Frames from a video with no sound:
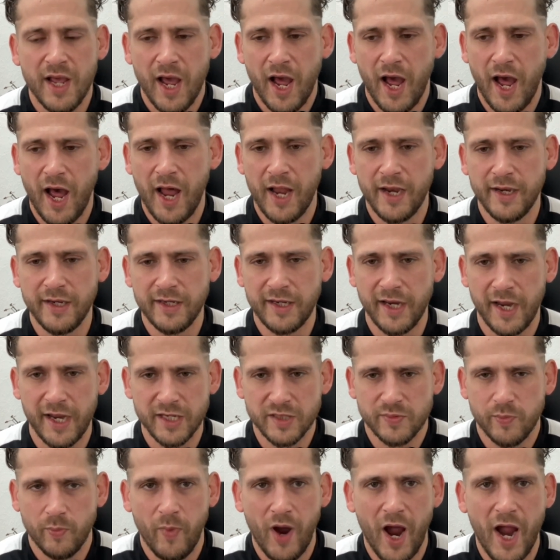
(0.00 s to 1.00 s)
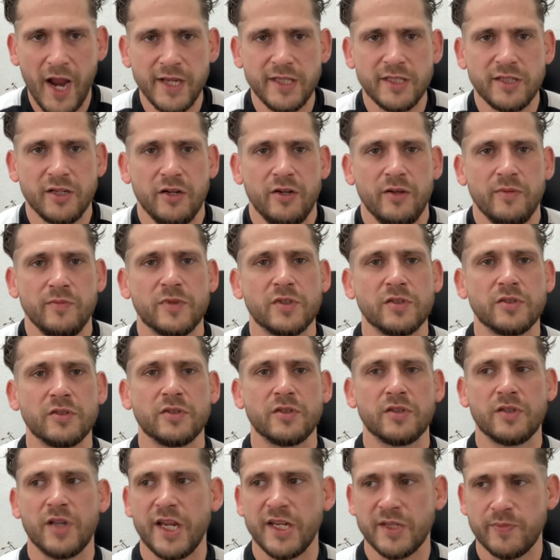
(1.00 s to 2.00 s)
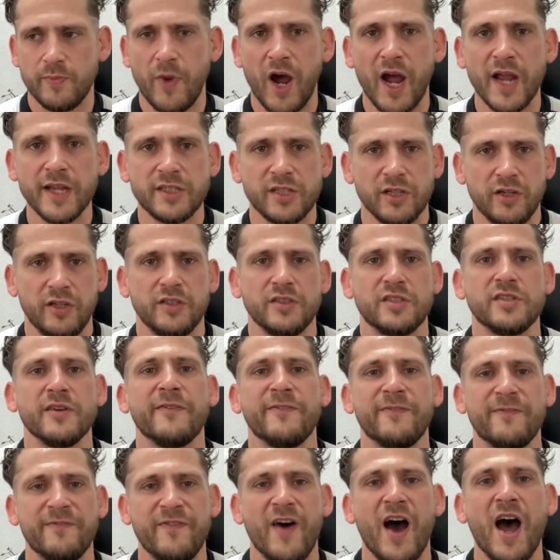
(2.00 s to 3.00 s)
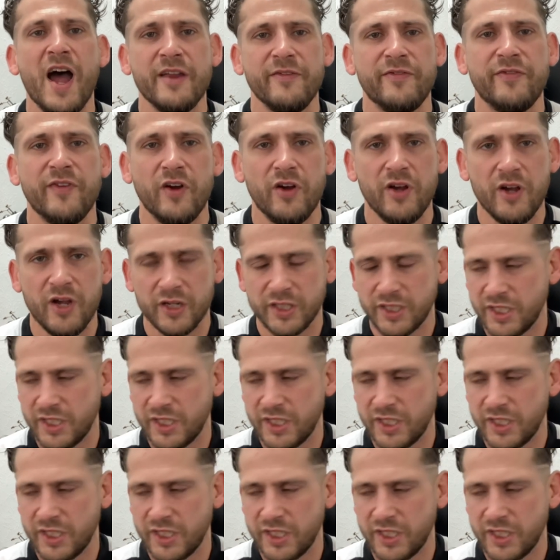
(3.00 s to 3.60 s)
and it's my turn to fight for her.